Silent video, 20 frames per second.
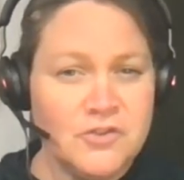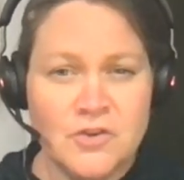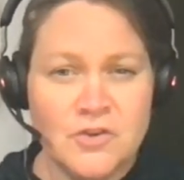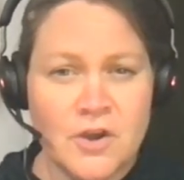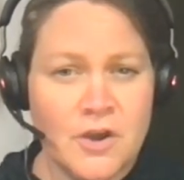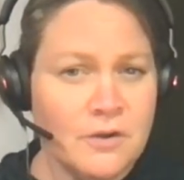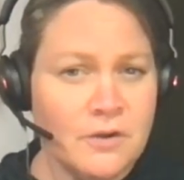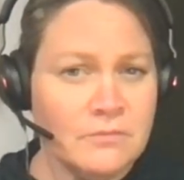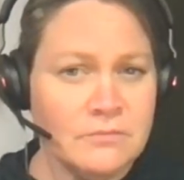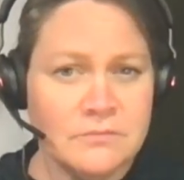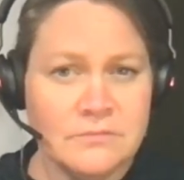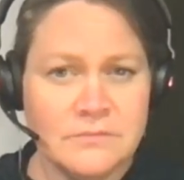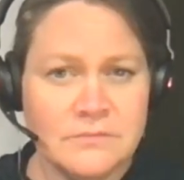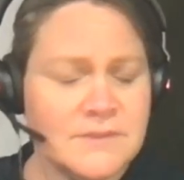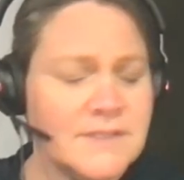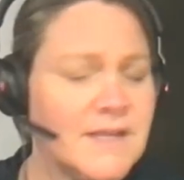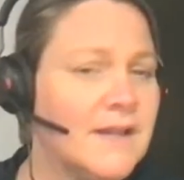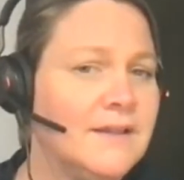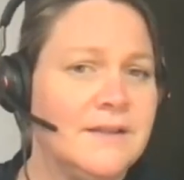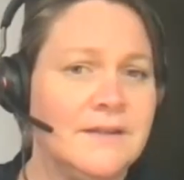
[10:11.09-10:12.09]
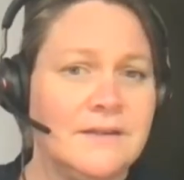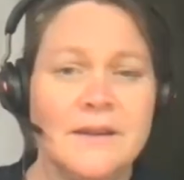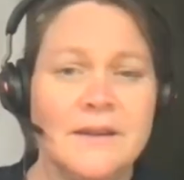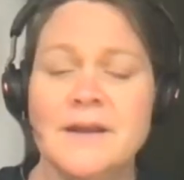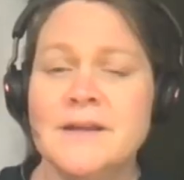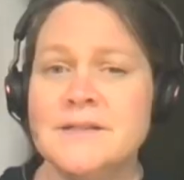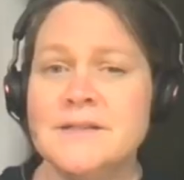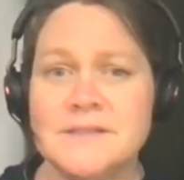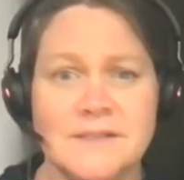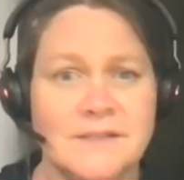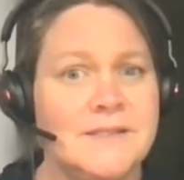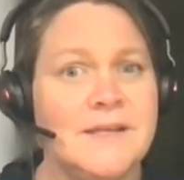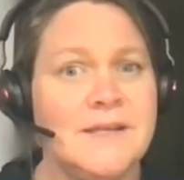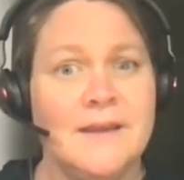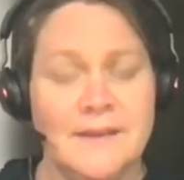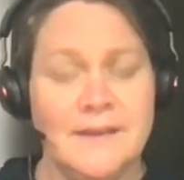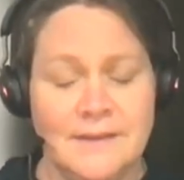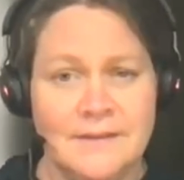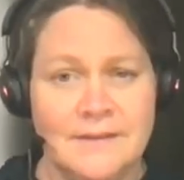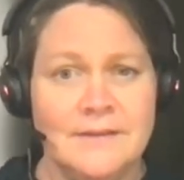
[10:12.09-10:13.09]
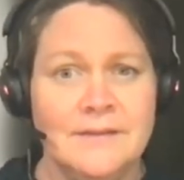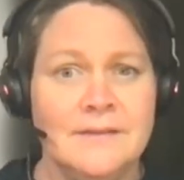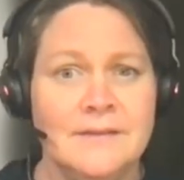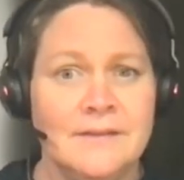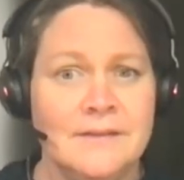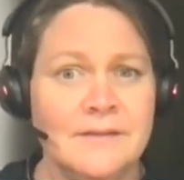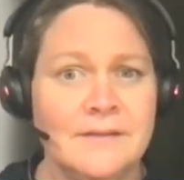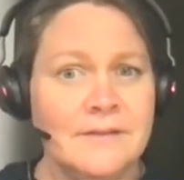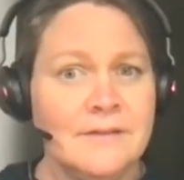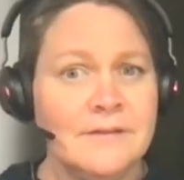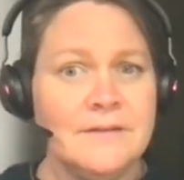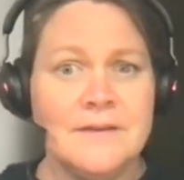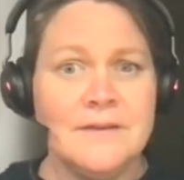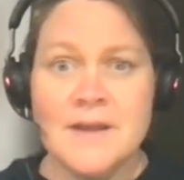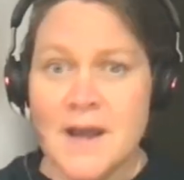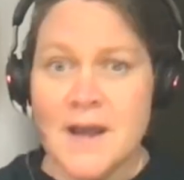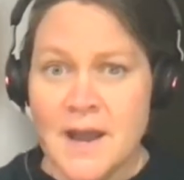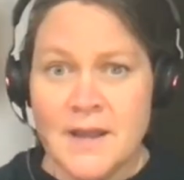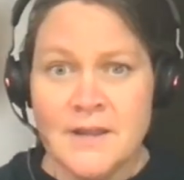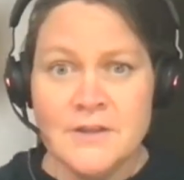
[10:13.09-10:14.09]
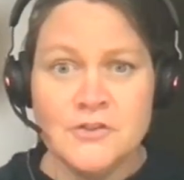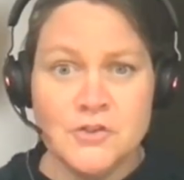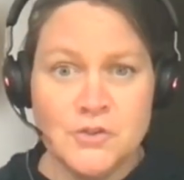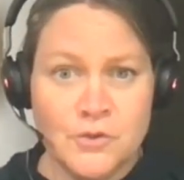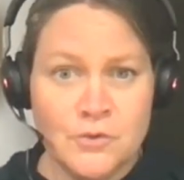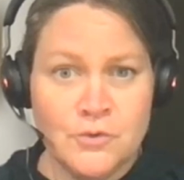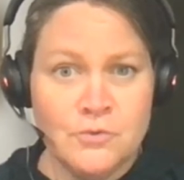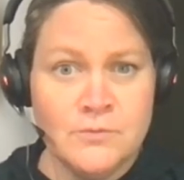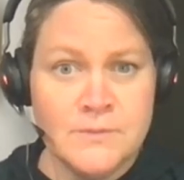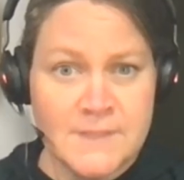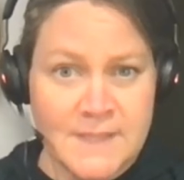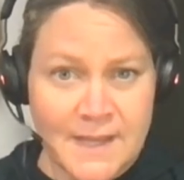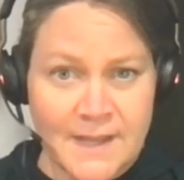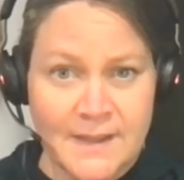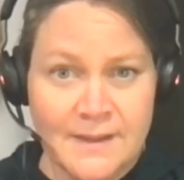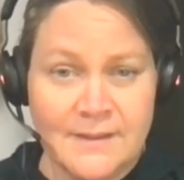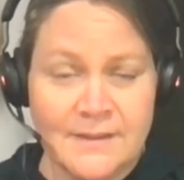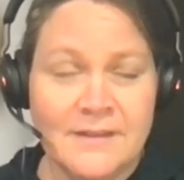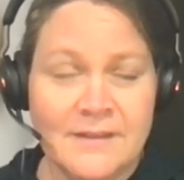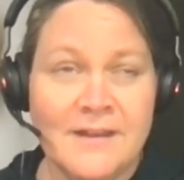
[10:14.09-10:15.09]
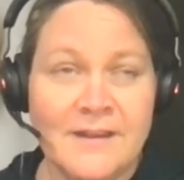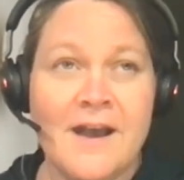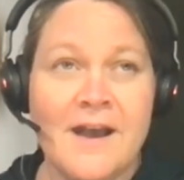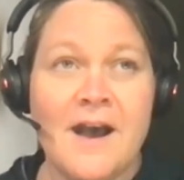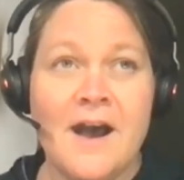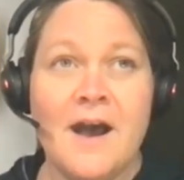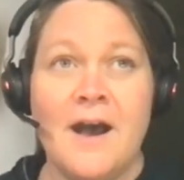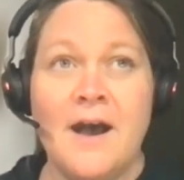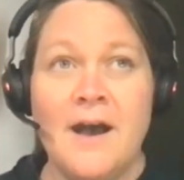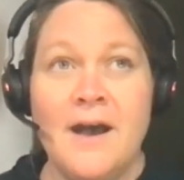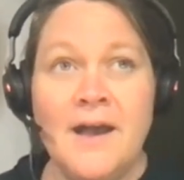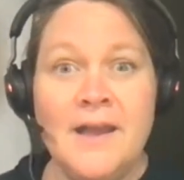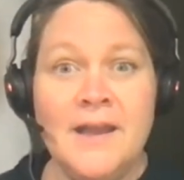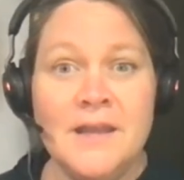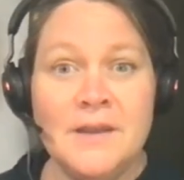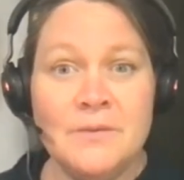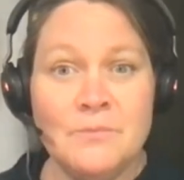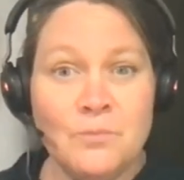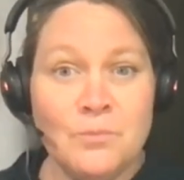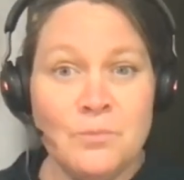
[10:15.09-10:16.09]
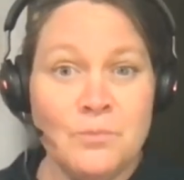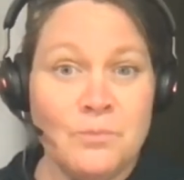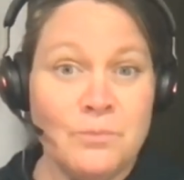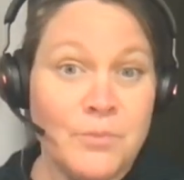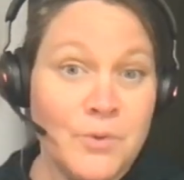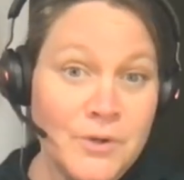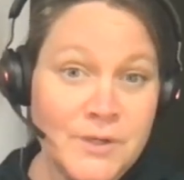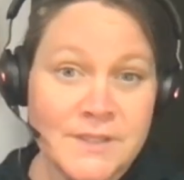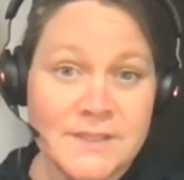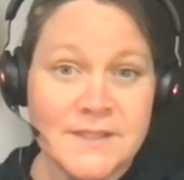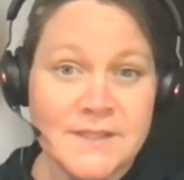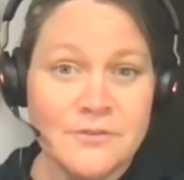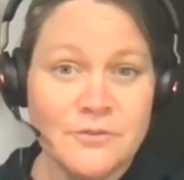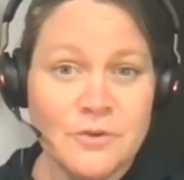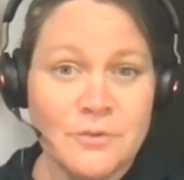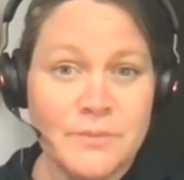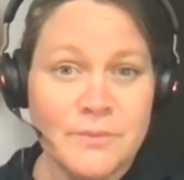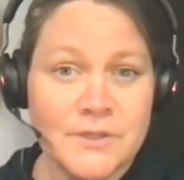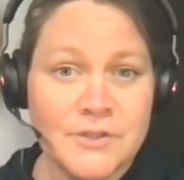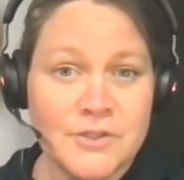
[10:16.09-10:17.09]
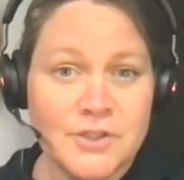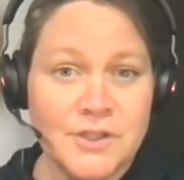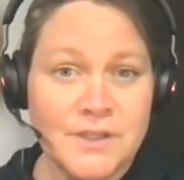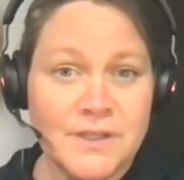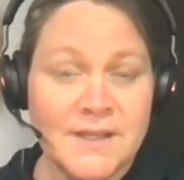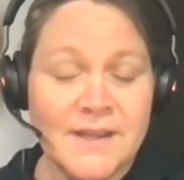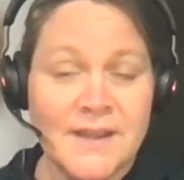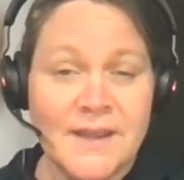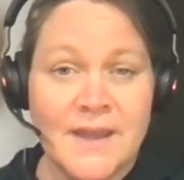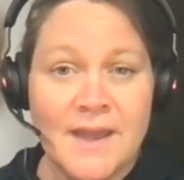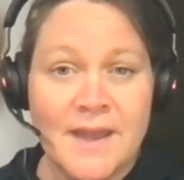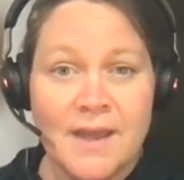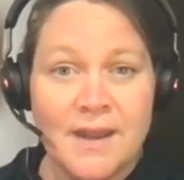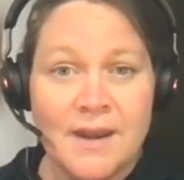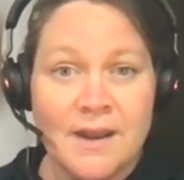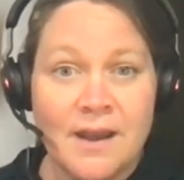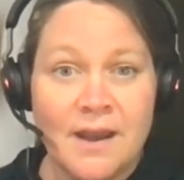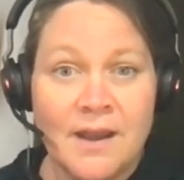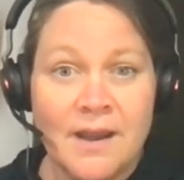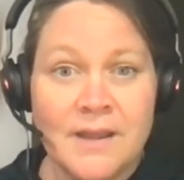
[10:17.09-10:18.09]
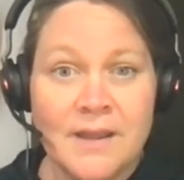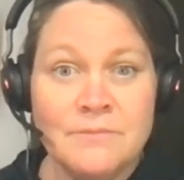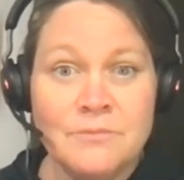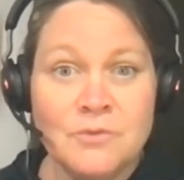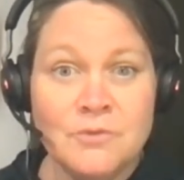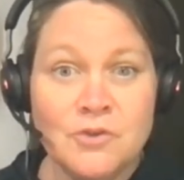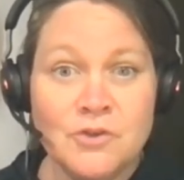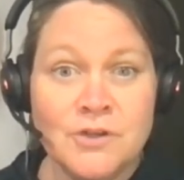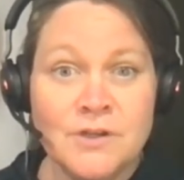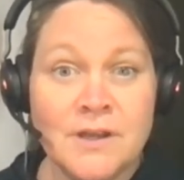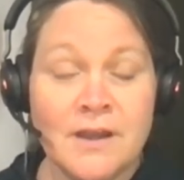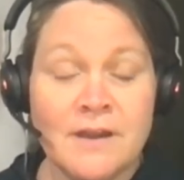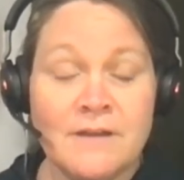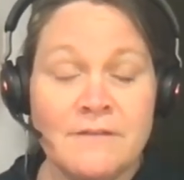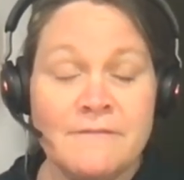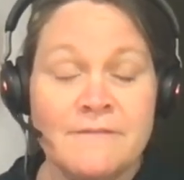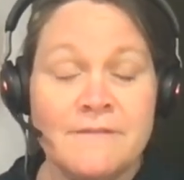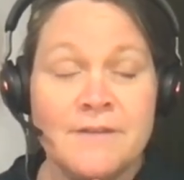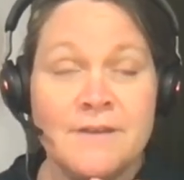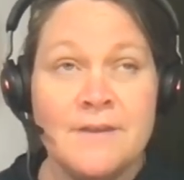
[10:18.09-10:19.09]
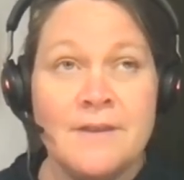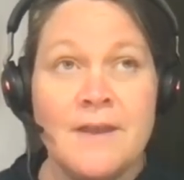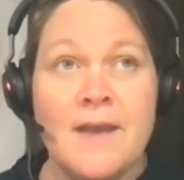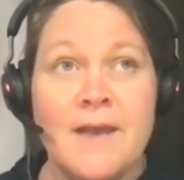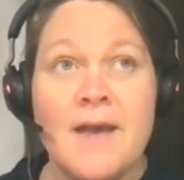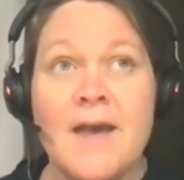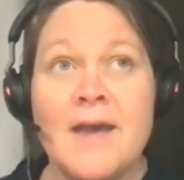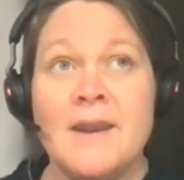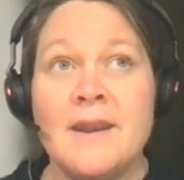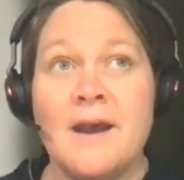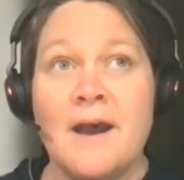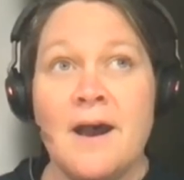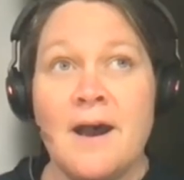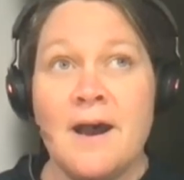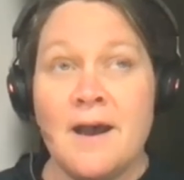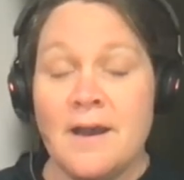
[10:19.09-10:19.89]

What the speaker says: No, tell it not today. Not today. I am putting together a budget and I am good enough and